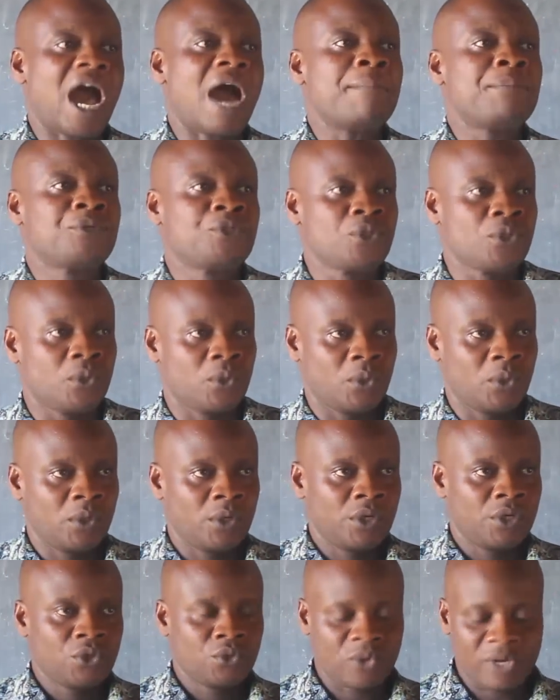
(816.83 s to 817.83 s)
up to
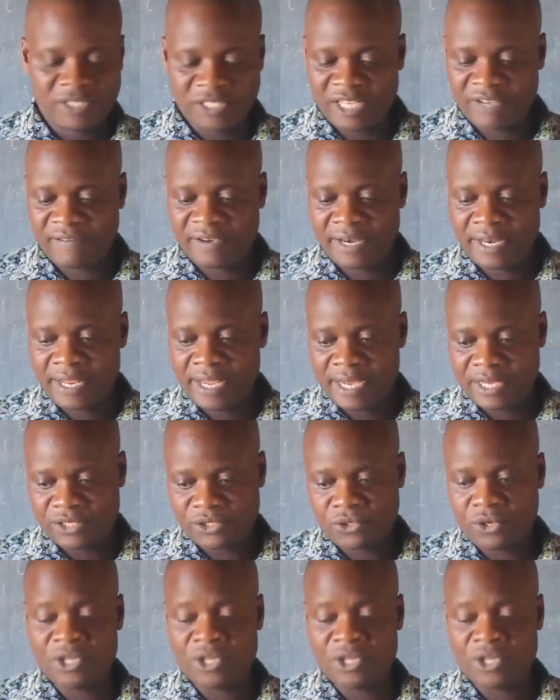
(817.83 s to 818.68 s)
27 years.